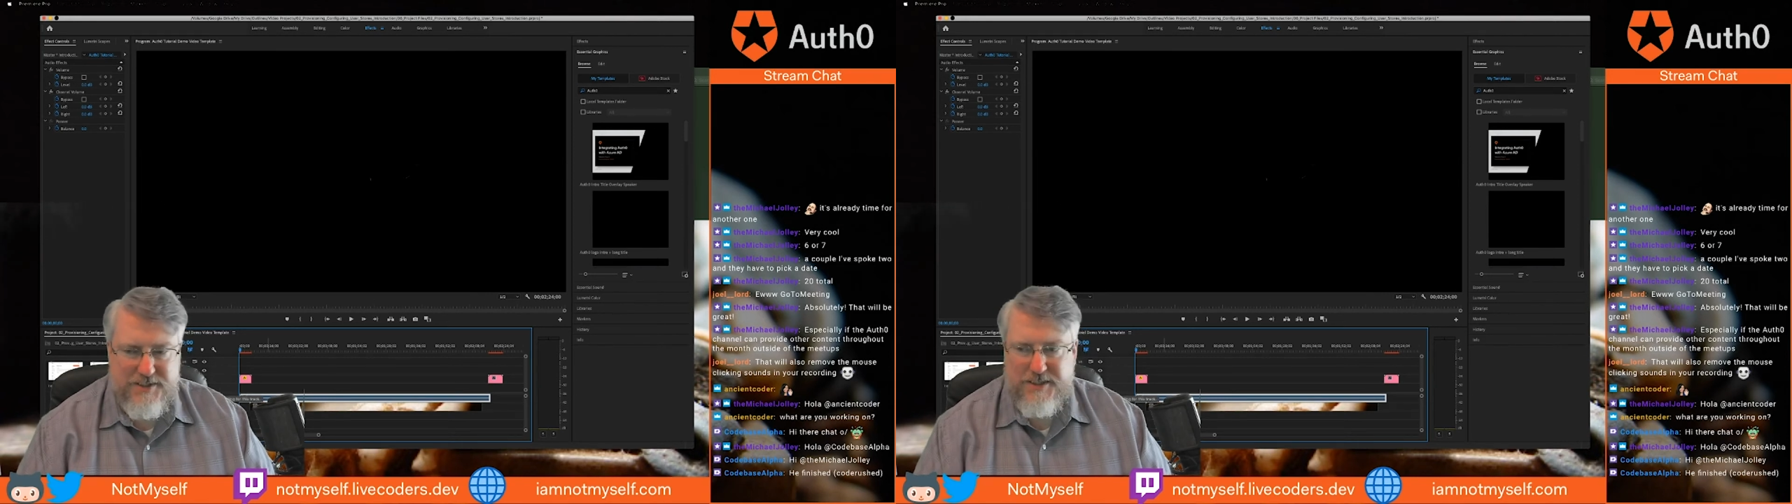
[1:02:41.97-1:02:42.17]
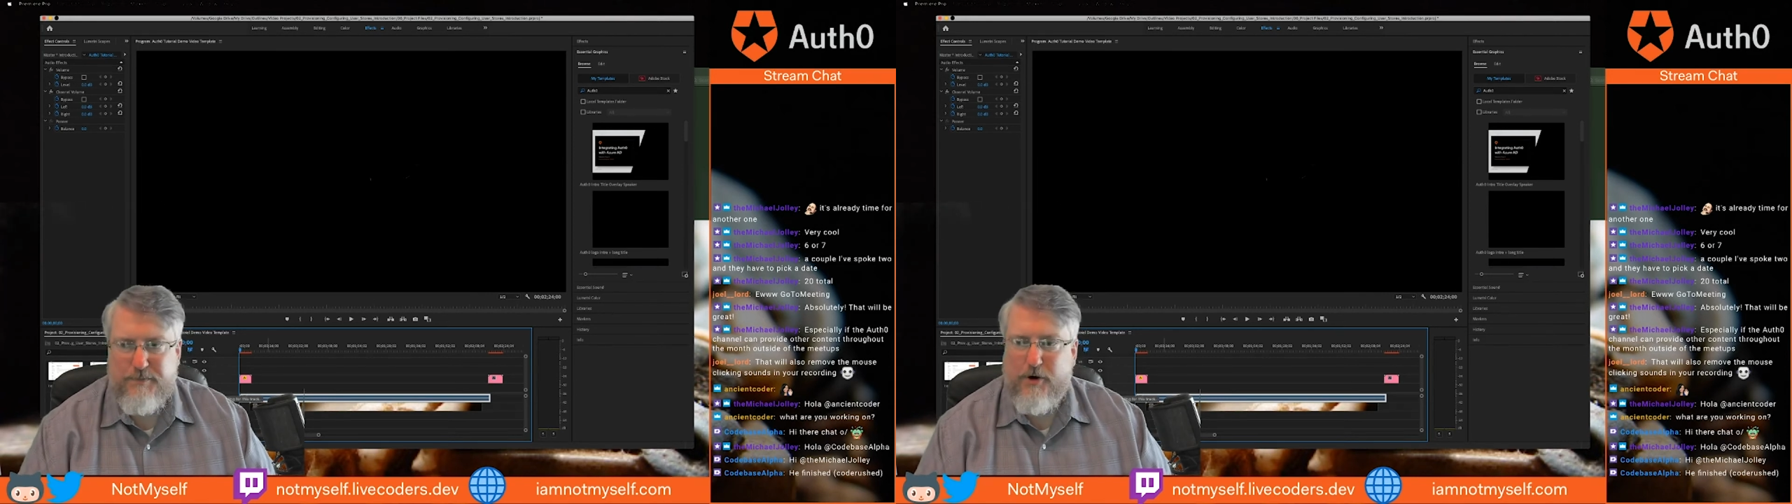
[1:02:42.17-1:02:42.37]

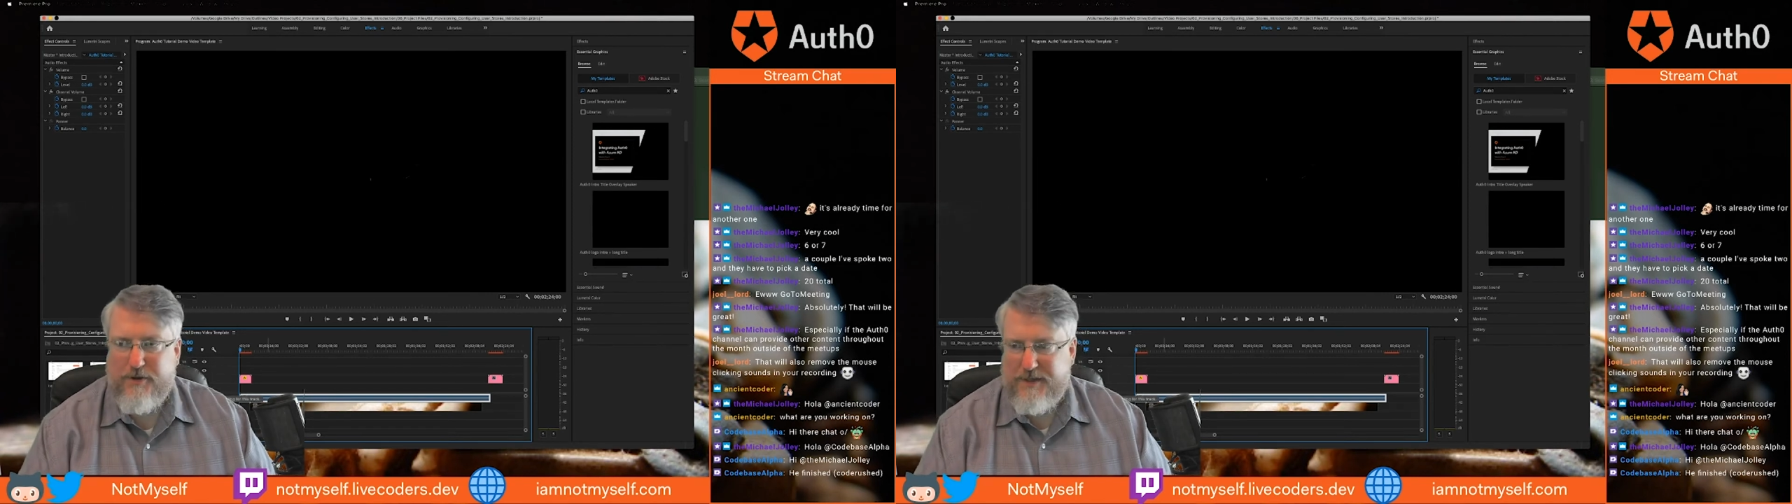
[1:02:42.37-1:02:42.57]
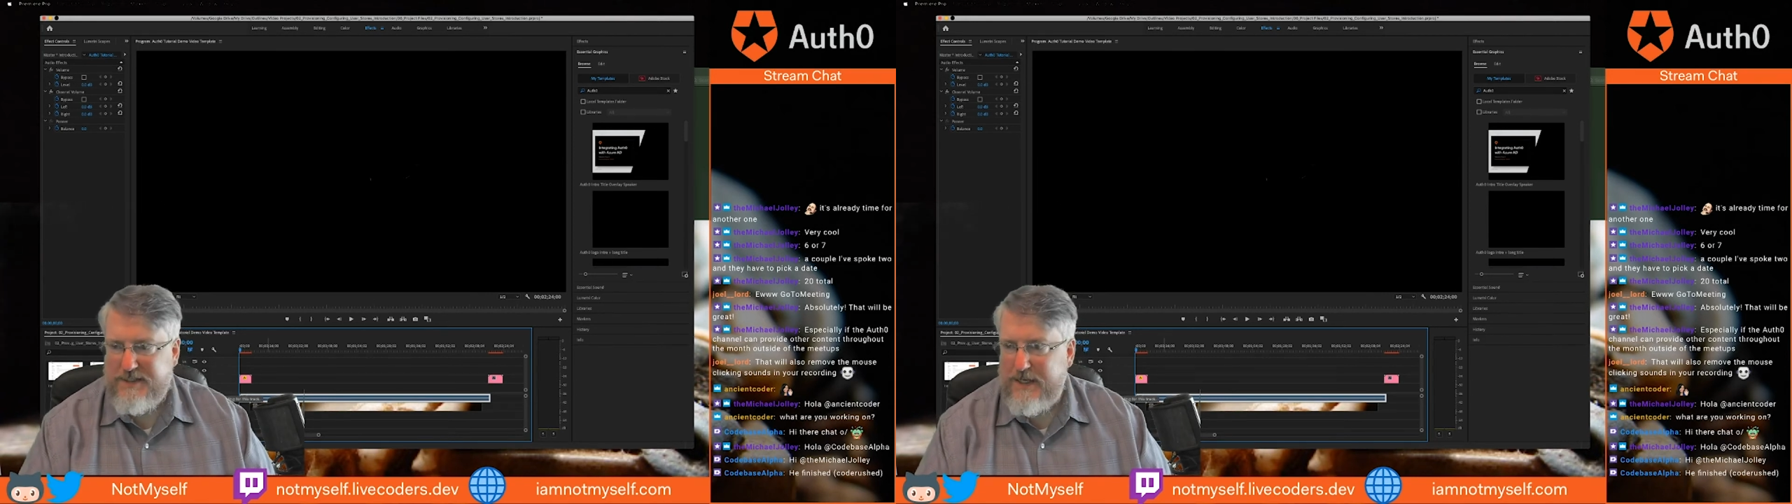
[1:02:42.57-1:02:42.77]
This is a part
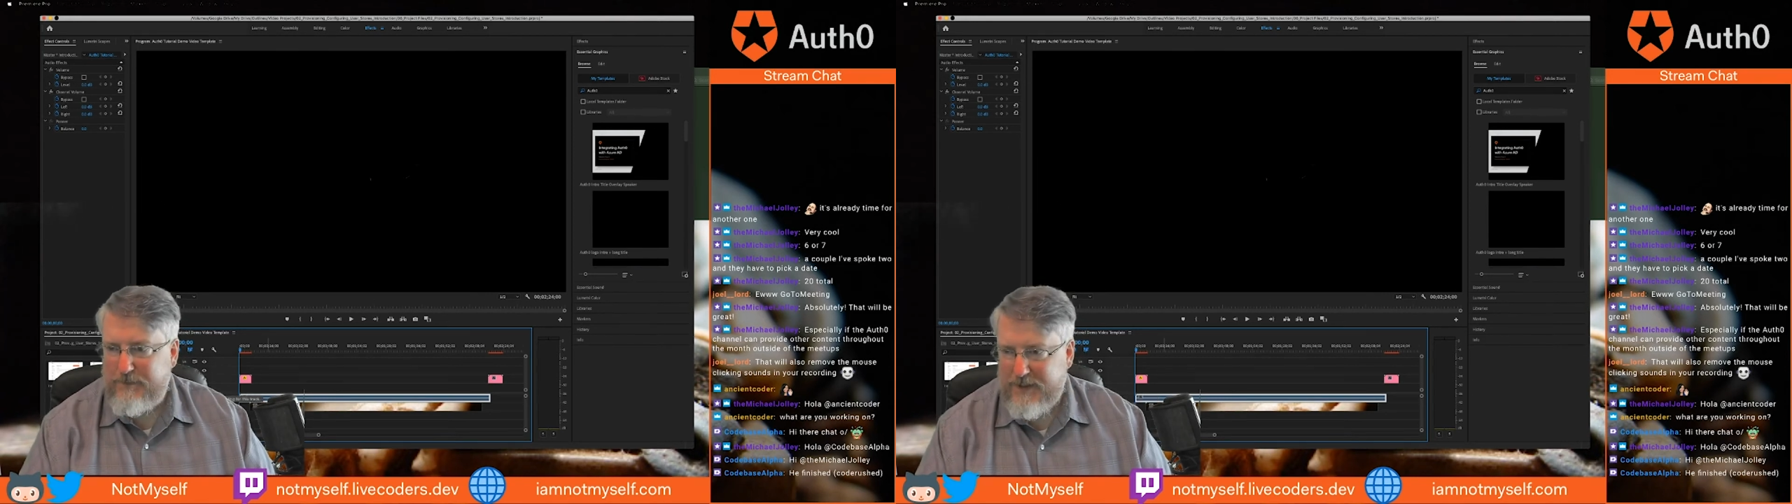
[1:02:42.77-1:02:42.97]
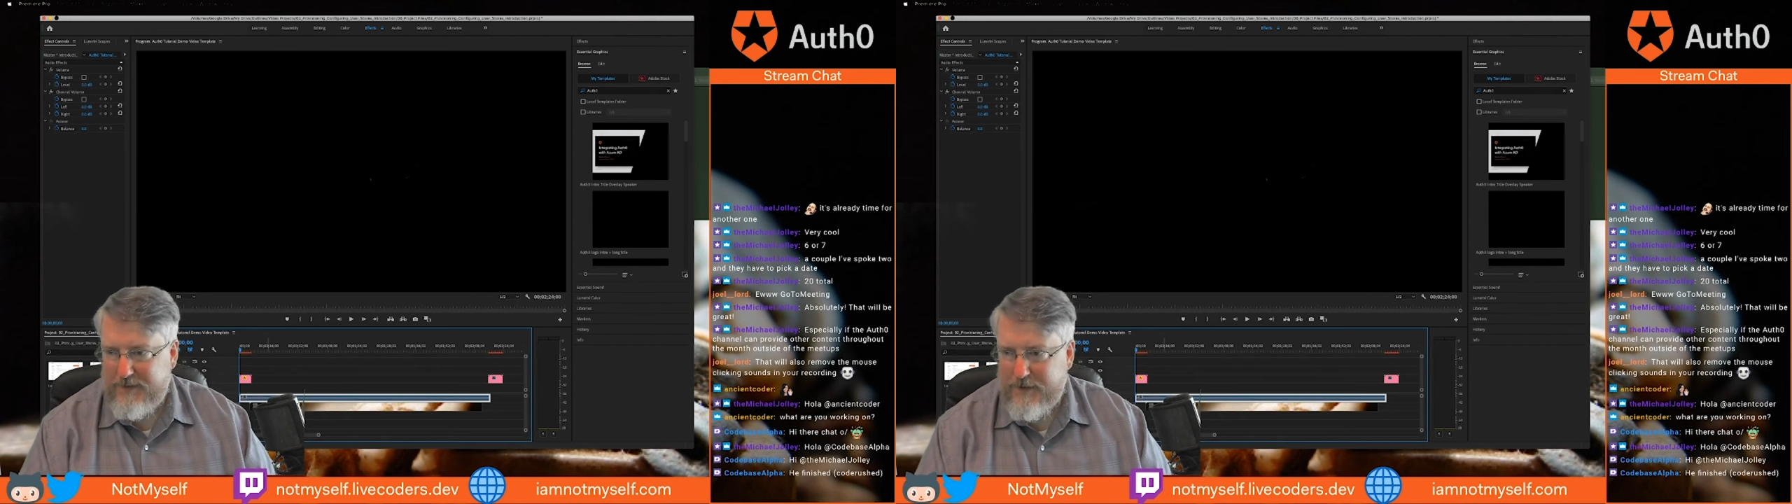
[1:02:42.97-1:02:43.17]
of the template